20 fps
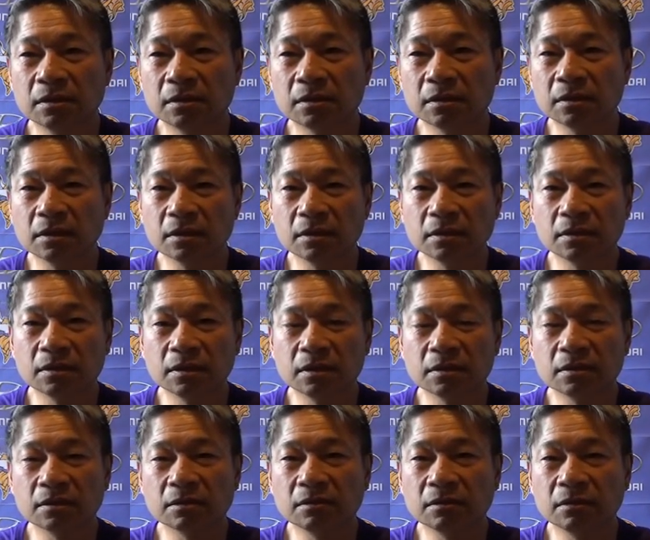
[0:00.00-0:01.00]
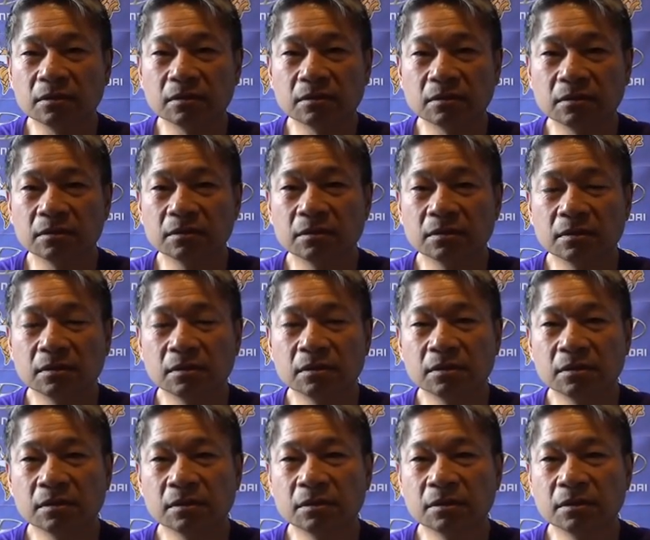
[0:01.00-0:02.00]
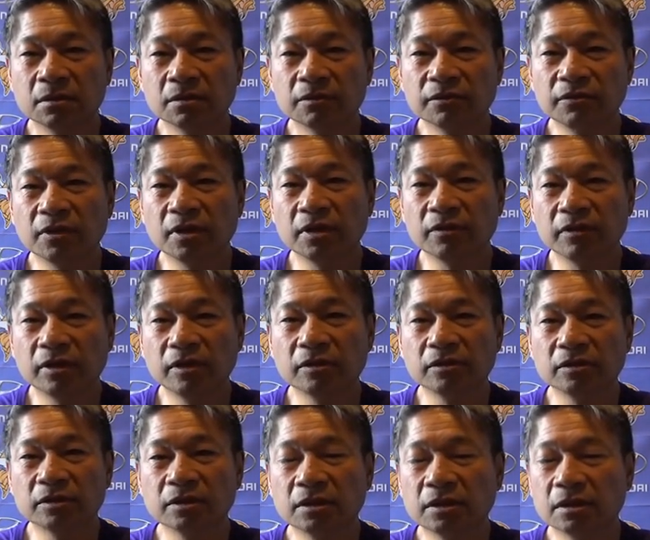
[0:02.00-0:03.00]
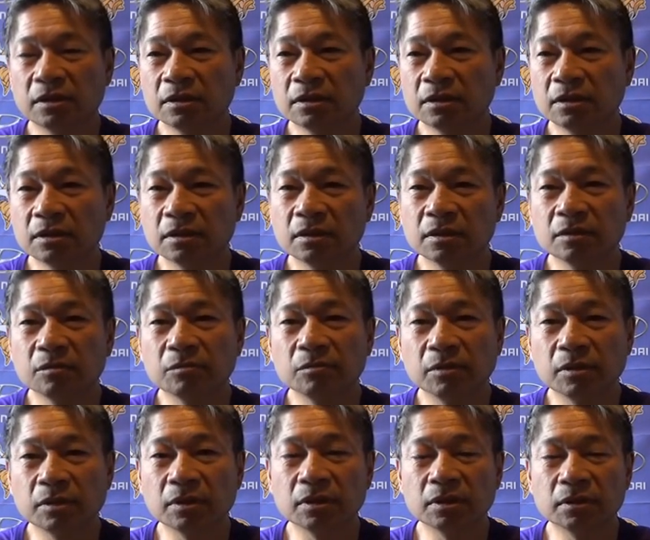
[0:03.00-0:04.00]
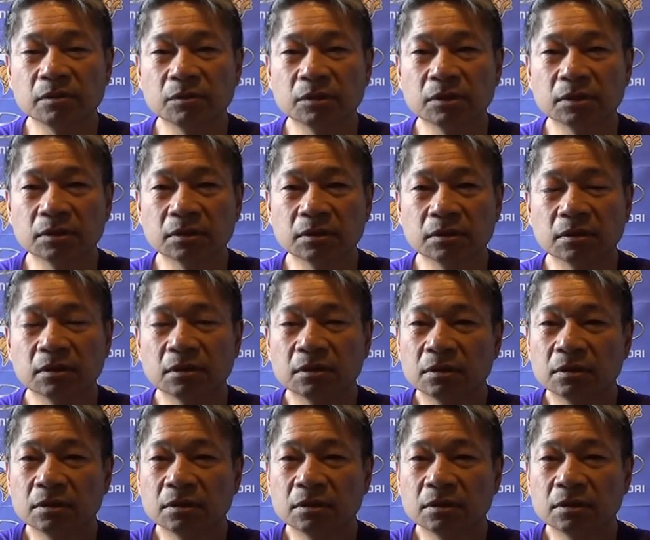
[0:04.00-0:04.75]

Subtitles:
so that's just on 500. But there were,